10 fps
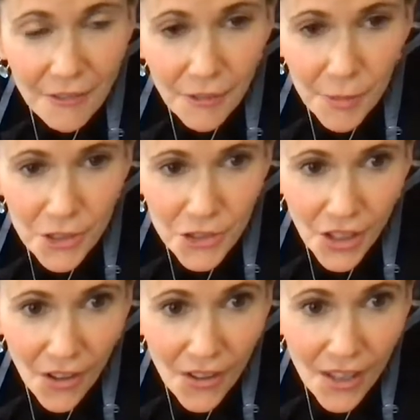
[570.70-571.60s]
from
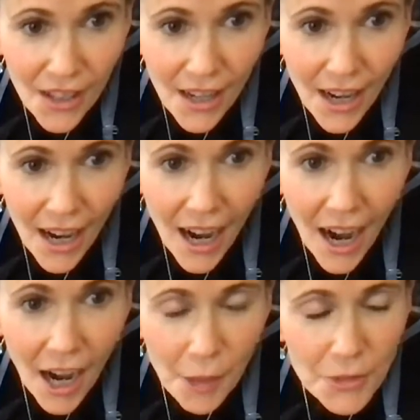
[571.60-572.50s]
Montreal.
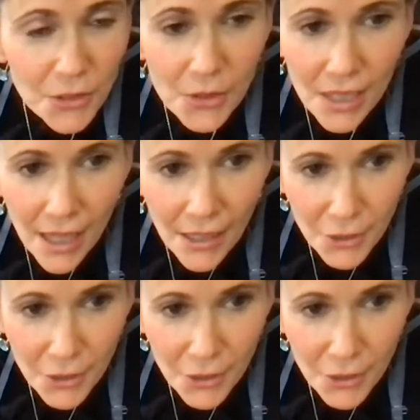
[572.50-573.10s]
I'm so glad you